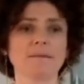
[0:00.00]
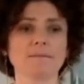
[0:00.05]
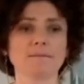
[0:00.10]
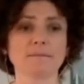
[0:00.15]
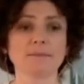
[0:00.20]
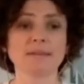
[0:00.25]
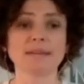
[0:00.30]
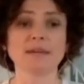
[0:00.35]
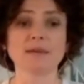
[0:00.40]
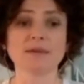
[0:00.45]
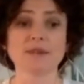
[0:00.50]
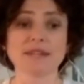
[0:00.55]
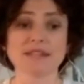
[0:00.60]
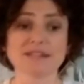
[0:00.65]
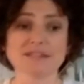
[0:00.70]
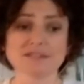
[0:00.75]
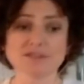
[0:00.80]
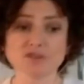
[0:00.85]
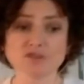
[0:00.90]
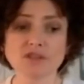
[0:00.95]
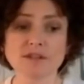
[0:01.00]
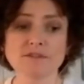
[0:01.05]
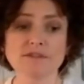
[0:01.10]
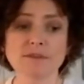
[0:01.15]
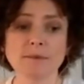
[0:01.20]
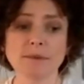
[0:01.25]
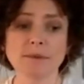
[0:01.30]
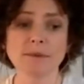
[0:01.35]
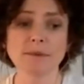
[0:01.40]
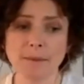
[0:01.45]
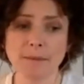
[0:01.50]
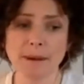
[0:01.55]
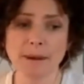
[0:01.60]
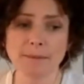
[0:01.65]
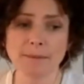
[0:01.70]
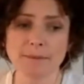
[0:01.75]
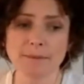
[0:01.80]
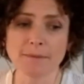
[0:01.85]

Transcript: but they were in search of the black pepper,